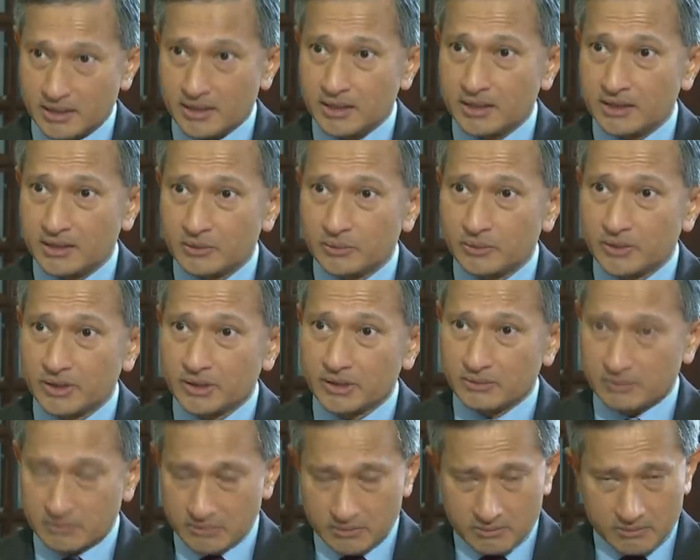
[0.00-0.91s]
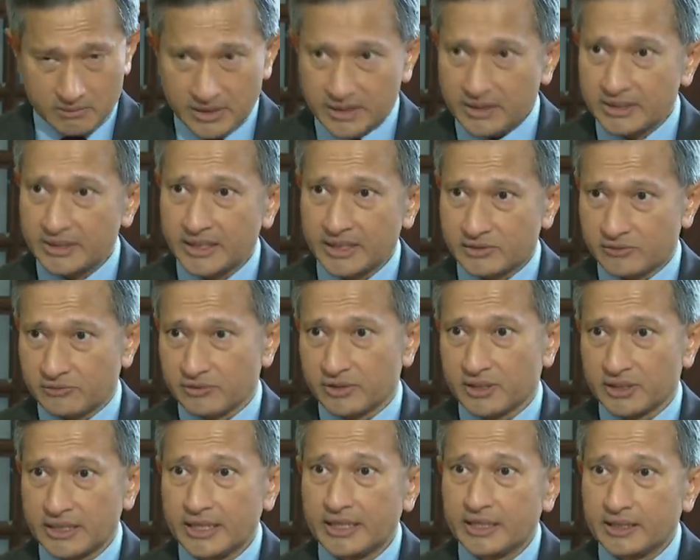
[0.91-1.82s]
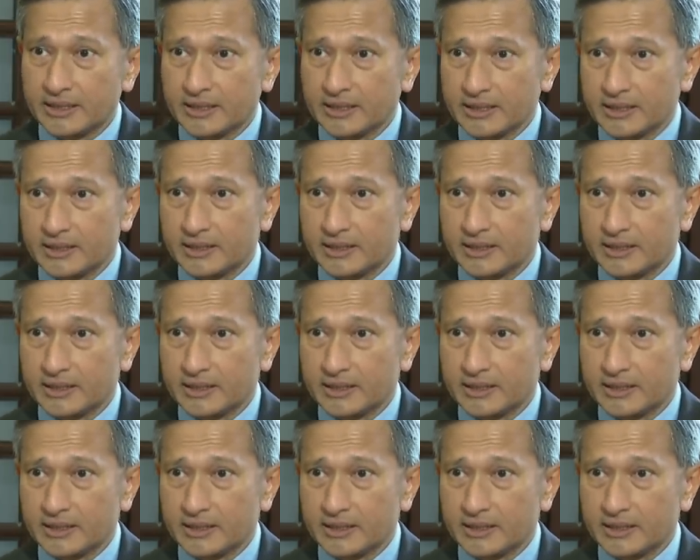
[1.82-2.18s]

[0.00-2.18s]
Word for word: in the world, industrial and